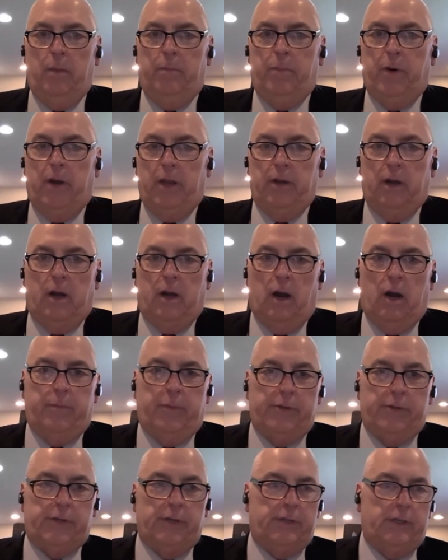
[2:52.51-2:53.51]
Anybody in the car
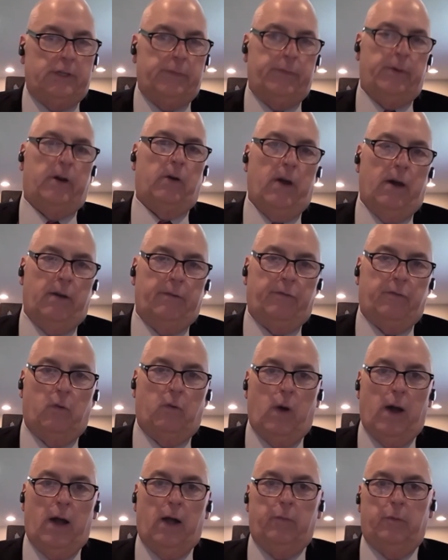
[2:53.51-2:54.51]
business that's been around for
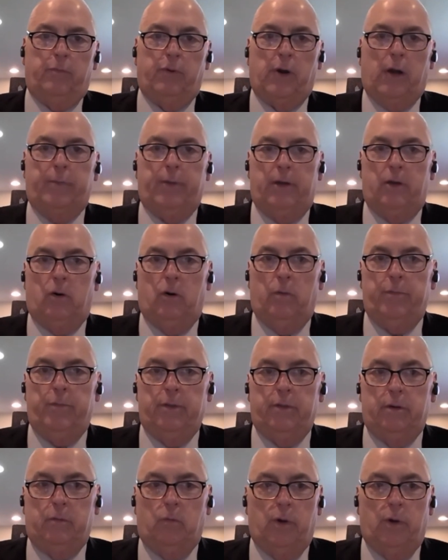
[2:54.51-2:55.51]
a while will probably know them.
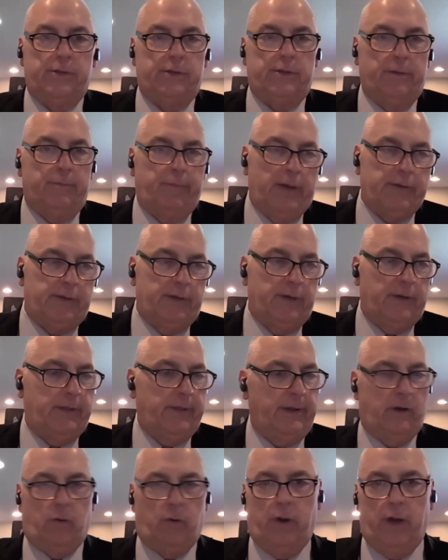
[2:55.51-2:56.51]
They're the ones that
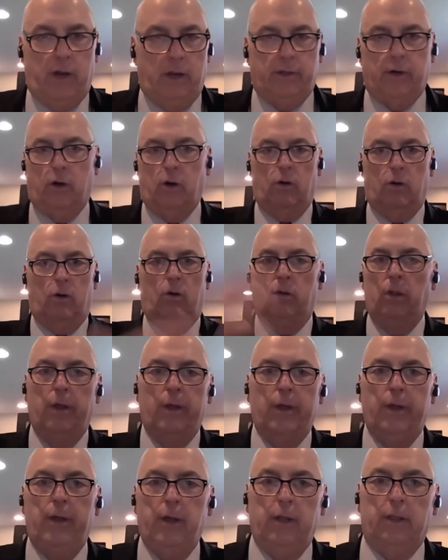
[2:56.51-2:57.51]
basically created the whole
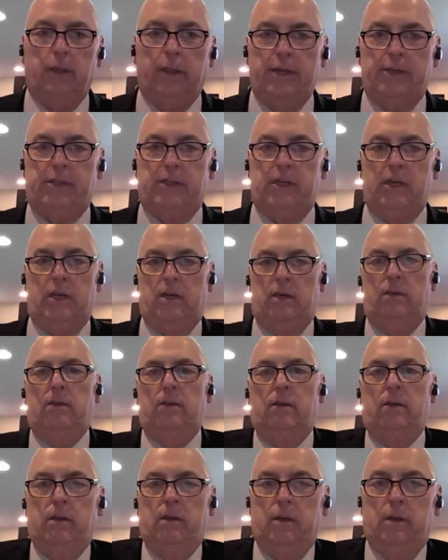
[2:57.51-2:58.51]

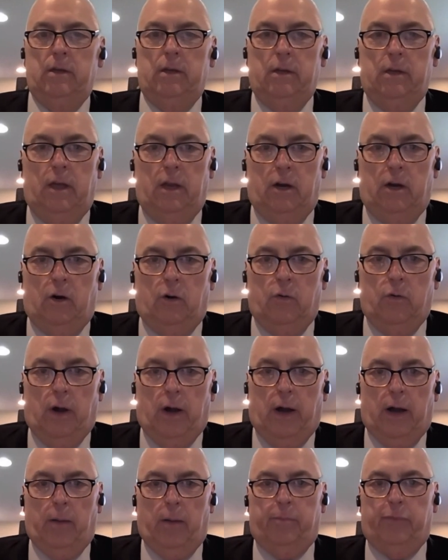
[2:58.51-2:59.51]
leasing,
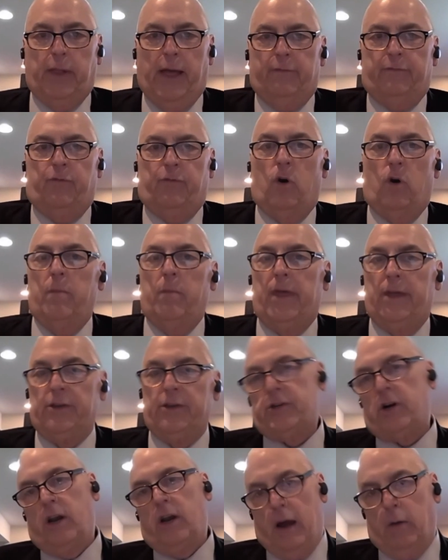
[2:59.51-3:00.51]
platform. And they
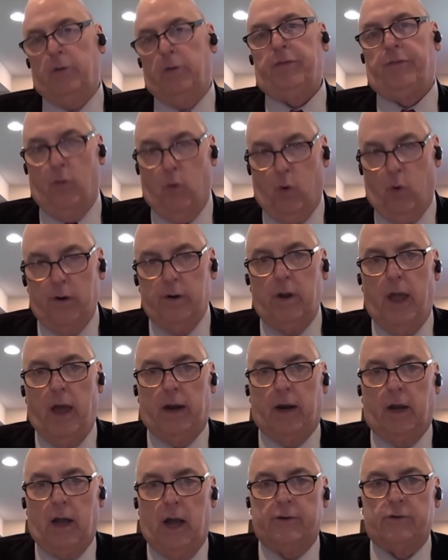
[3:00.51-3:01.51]
started out with Ford,
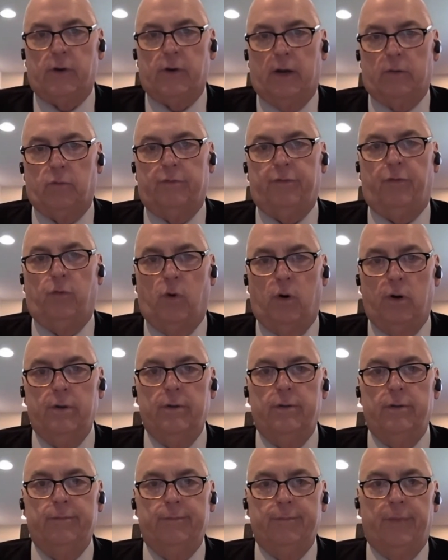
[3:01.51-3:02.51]
had a contract with
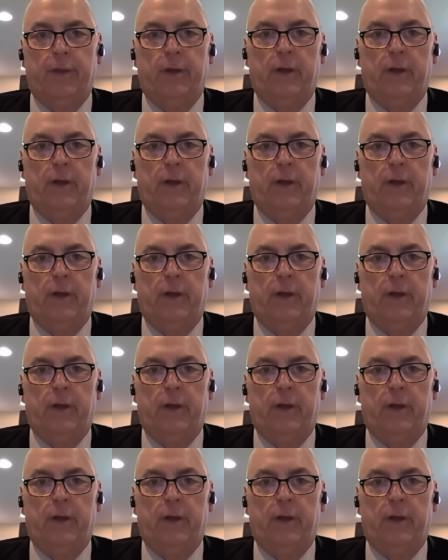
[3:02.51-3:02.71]
Ford.